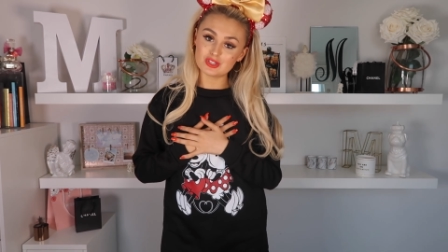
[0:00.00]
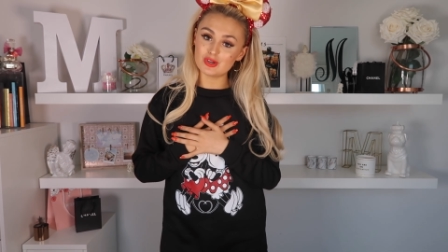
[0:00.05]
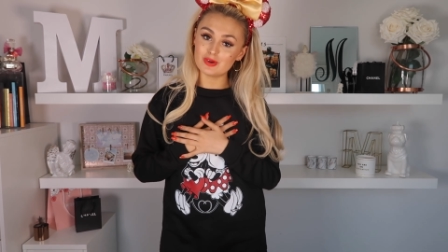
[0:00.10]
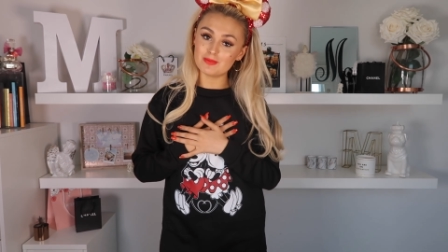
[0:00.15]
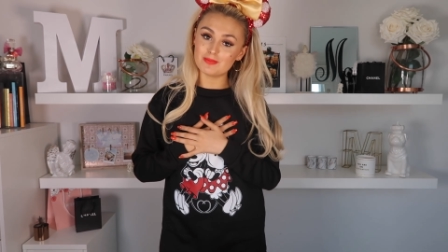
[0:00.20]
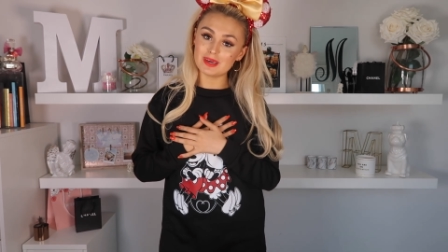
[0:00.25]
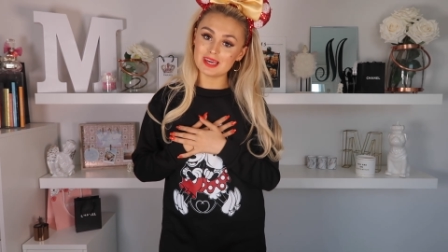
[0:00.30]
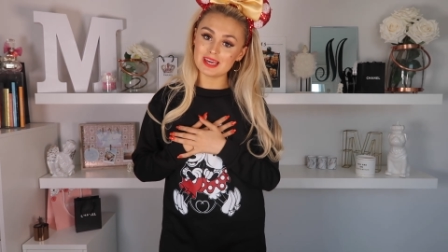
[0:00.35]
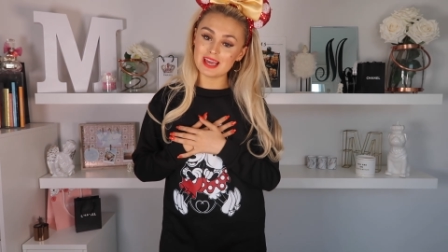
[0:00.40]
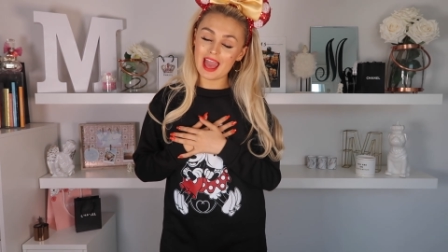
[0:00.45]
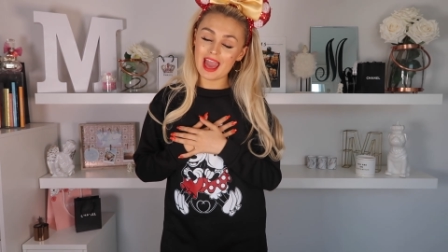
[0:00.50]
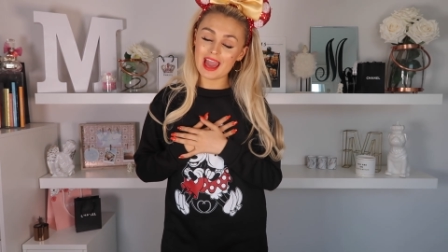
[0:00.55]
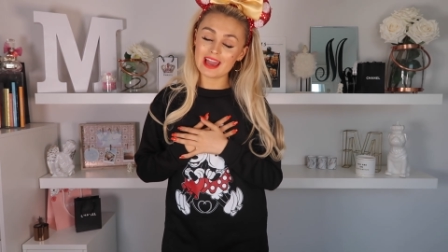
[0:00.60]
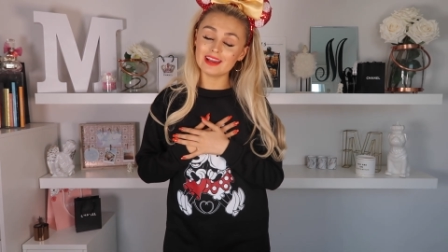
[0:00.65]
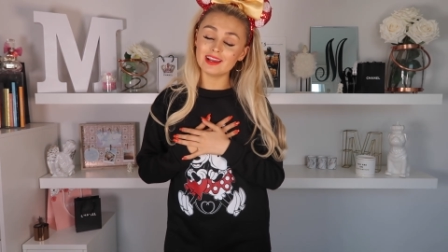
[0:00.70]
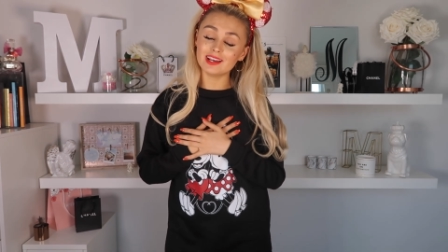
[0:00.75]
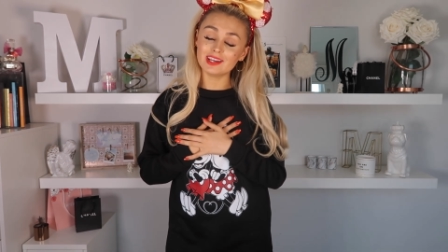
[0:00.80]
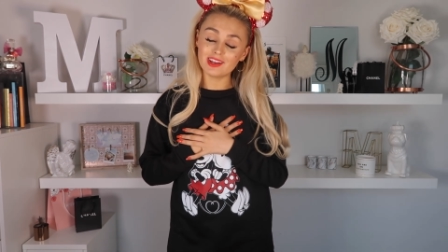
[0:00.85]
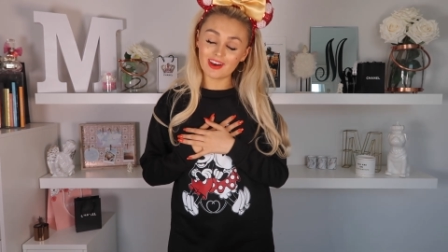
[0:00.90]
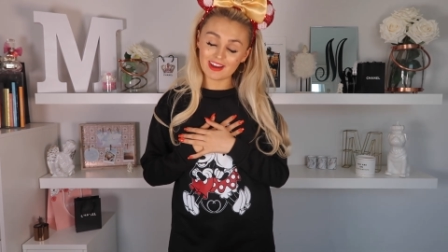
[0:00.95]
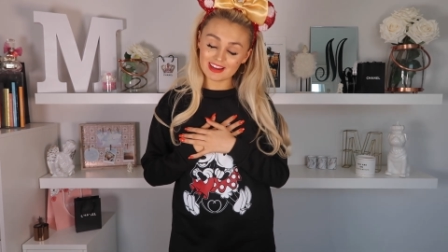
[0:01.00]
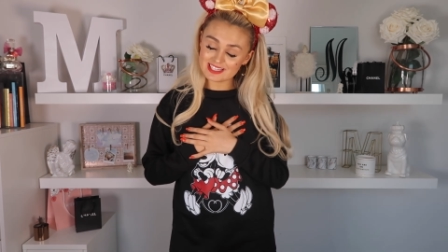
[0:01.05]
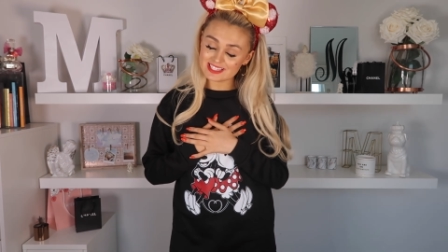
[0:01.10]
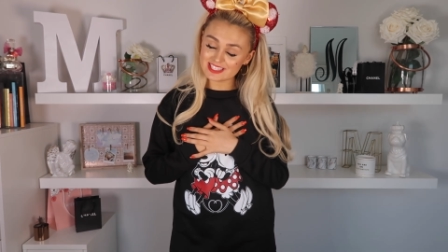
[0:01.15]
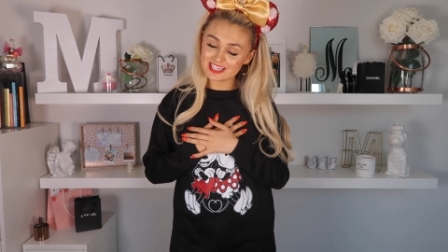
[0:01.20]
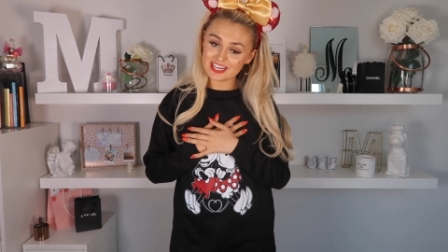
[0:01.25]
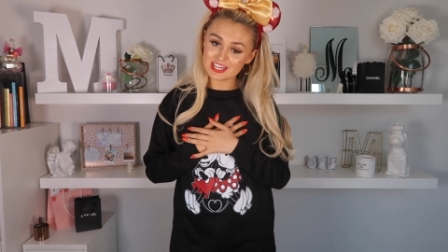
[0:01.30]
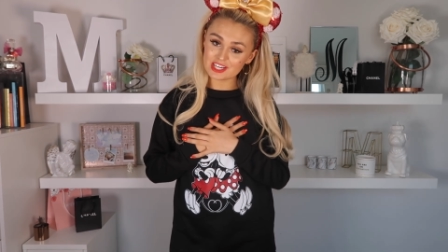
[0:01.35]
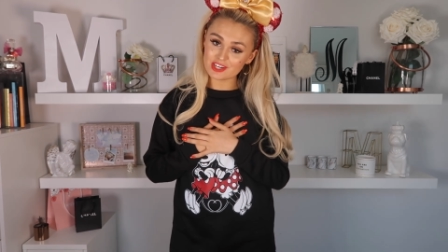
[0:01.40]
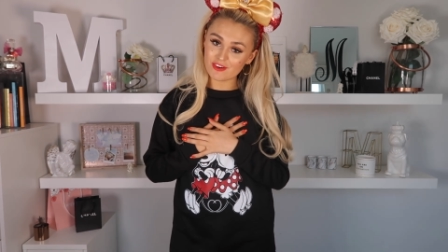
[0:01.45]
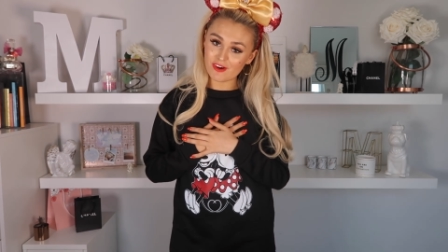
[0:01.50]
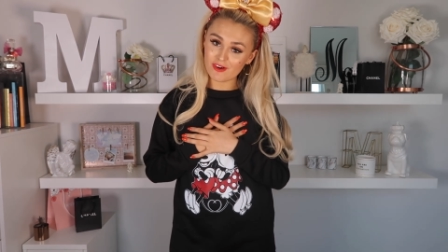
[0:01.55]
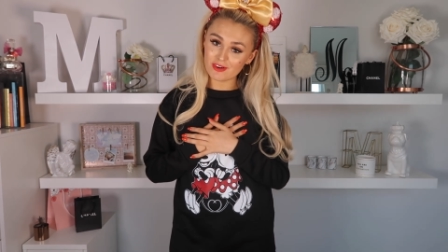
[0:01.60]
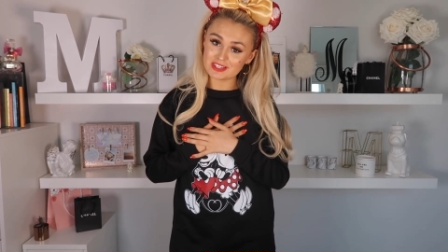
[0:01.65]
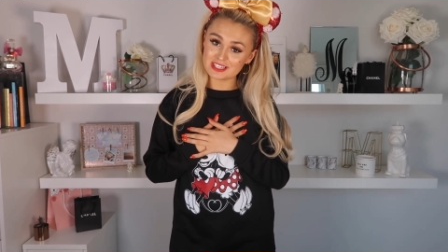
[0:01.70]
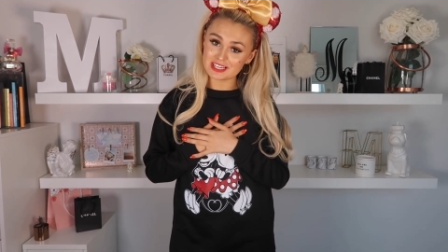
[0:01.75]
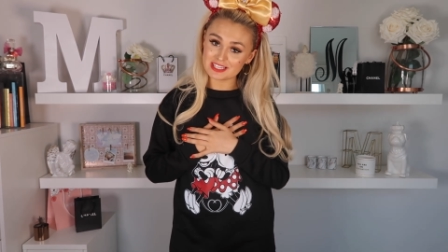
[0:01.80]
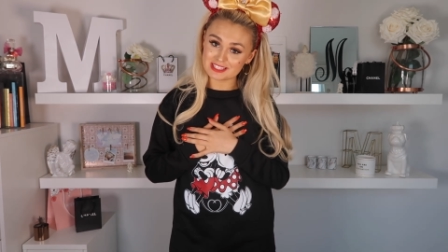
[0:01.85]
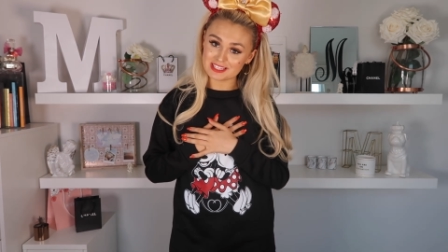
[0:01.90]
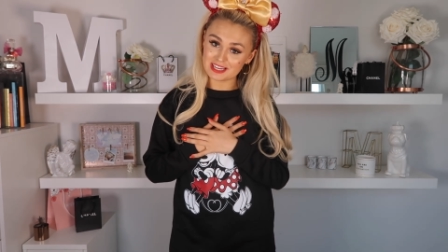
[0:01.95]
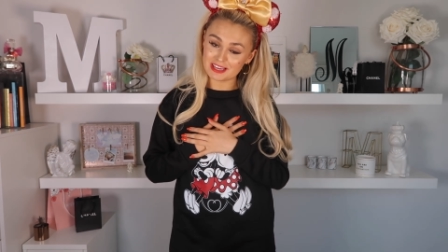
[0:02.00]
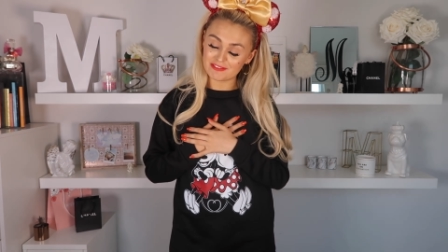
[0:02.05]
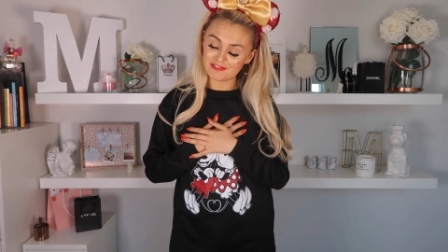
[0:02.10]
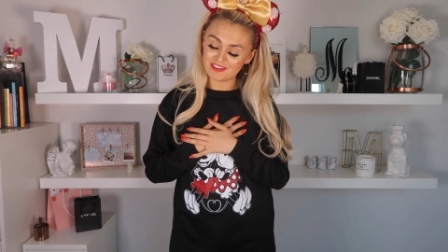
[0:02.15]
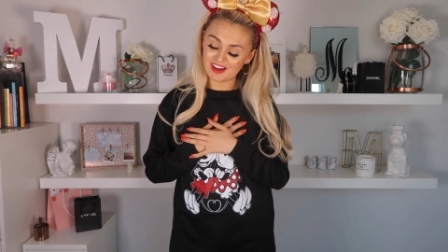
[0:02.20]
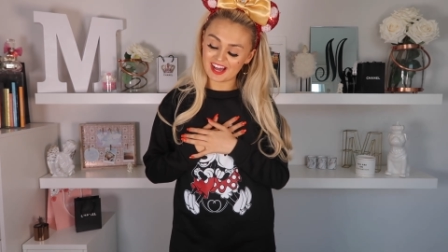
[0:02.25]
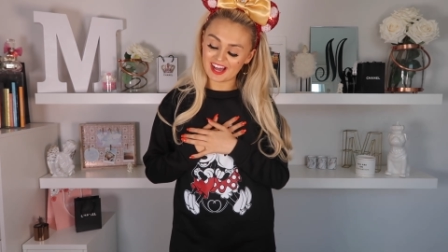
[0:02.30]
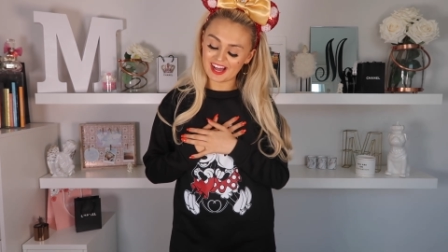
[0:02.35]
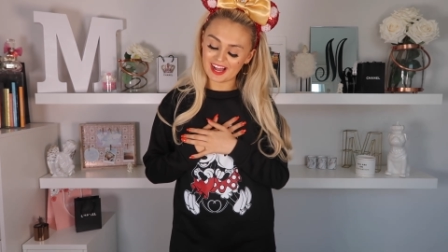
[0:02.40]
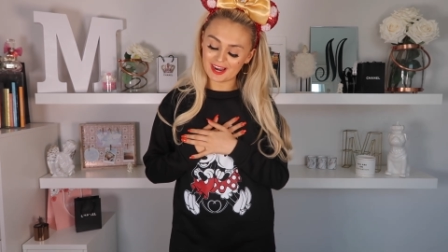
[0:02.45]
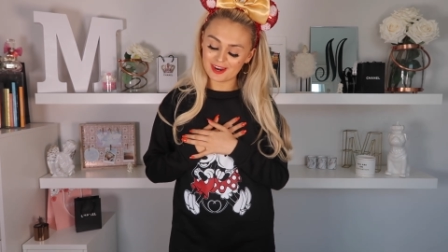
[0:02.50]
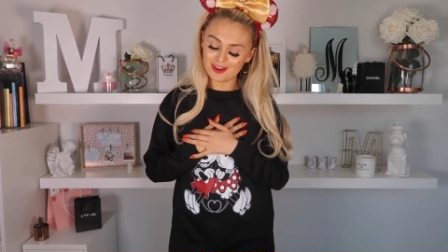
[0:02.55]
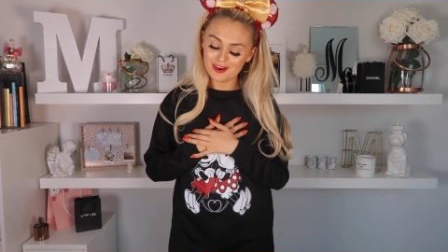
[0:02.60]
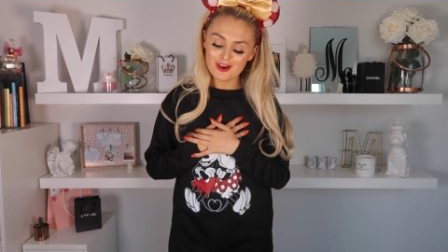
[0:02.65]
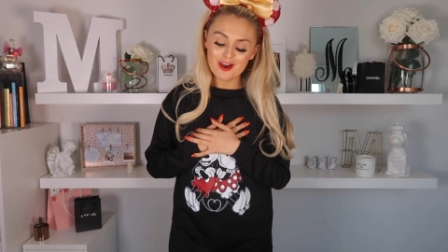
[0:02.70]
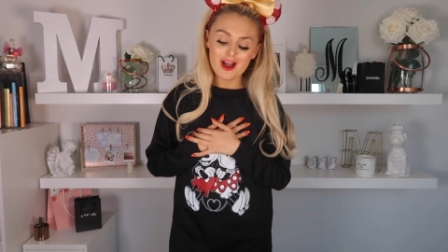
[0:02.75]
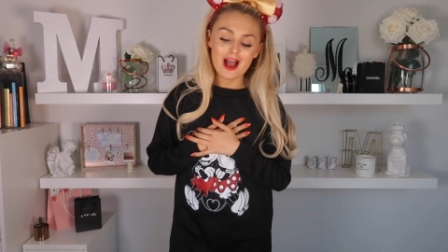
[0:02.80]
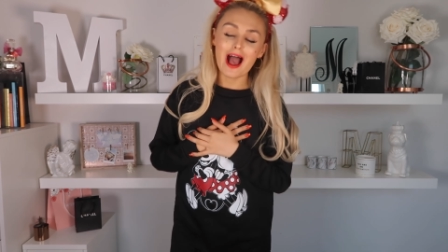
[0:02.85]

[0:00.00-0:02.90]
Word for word: to be a 19 year old Disney fan and